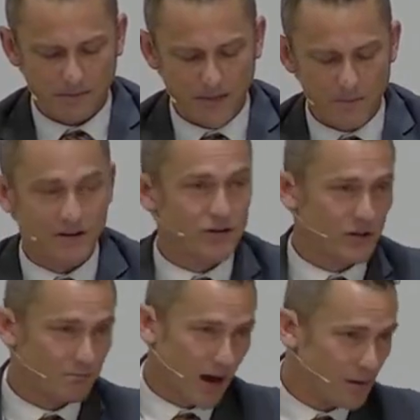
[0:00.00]
I
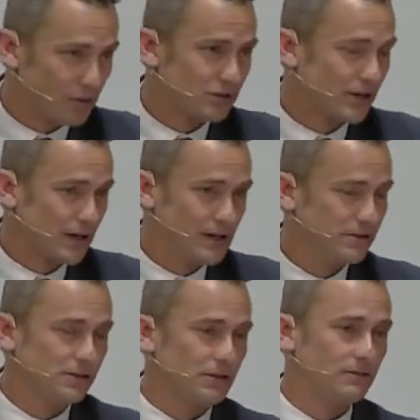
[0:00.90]
mentioned Bible
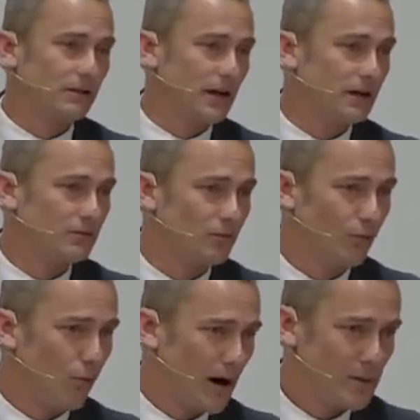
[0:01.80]
studies and
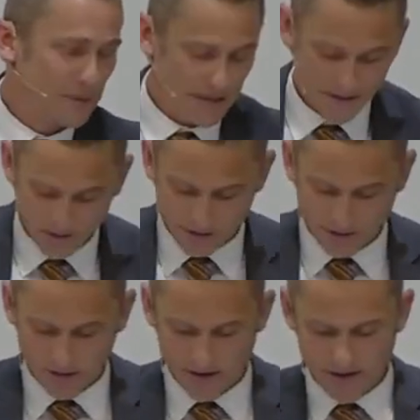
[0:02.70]
YPs
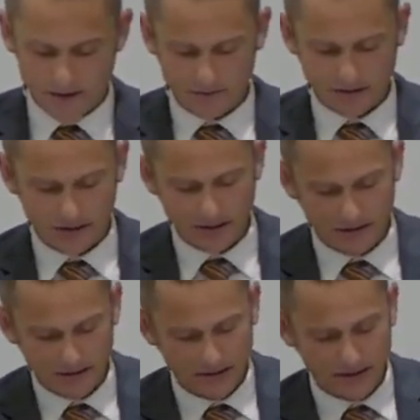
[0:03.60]
earlier.
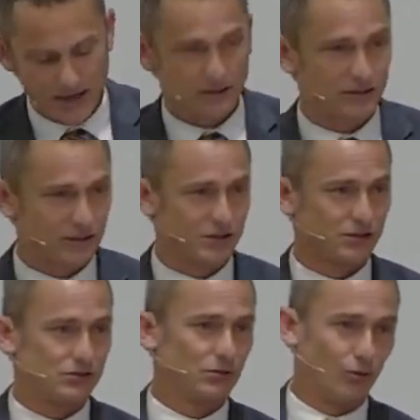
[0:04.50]
Yes, this
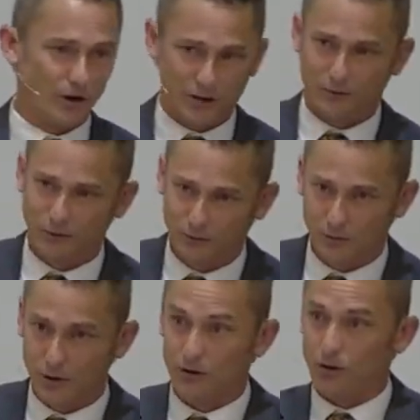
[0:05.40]
is wonderful
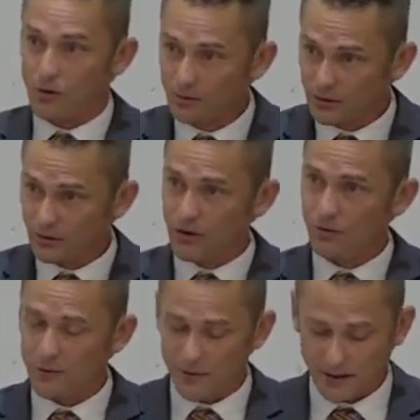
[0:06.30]
for your own
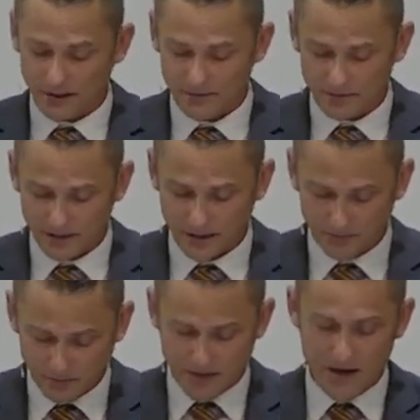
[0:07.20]
growth in
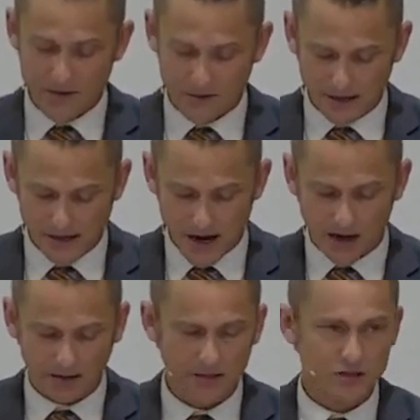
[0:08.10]
faith, in
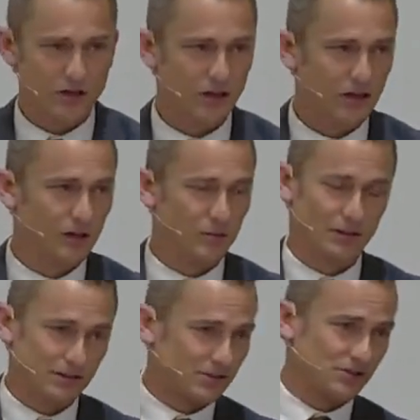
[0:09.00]
knowledge, but
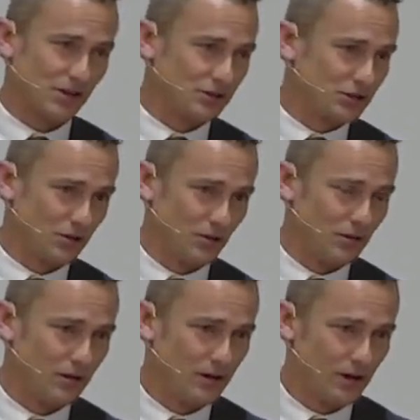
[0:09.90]
this is also
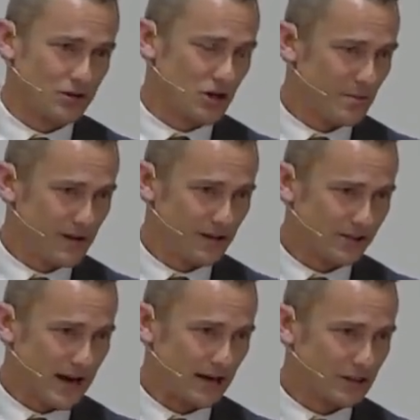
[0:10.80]
a tremendous
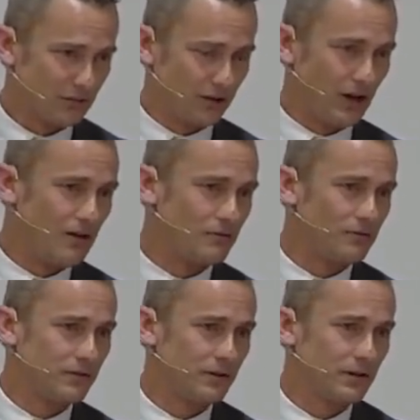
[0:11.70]
act of
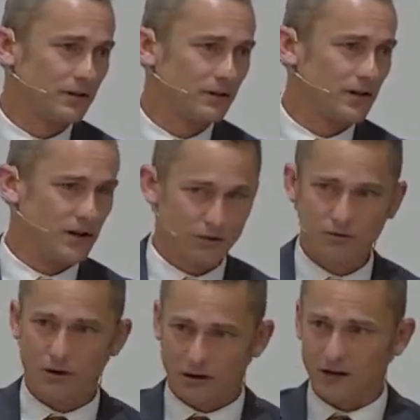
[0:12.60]
love that
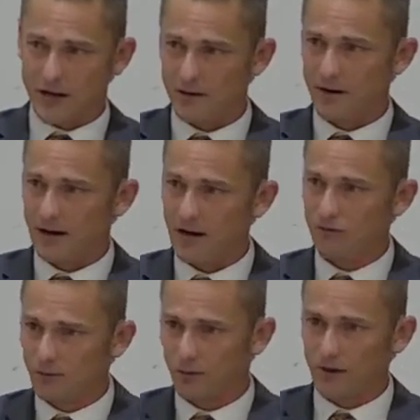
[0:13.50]
you are carrying out
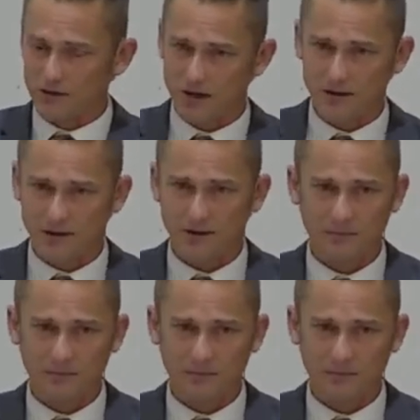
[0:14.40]
for each other.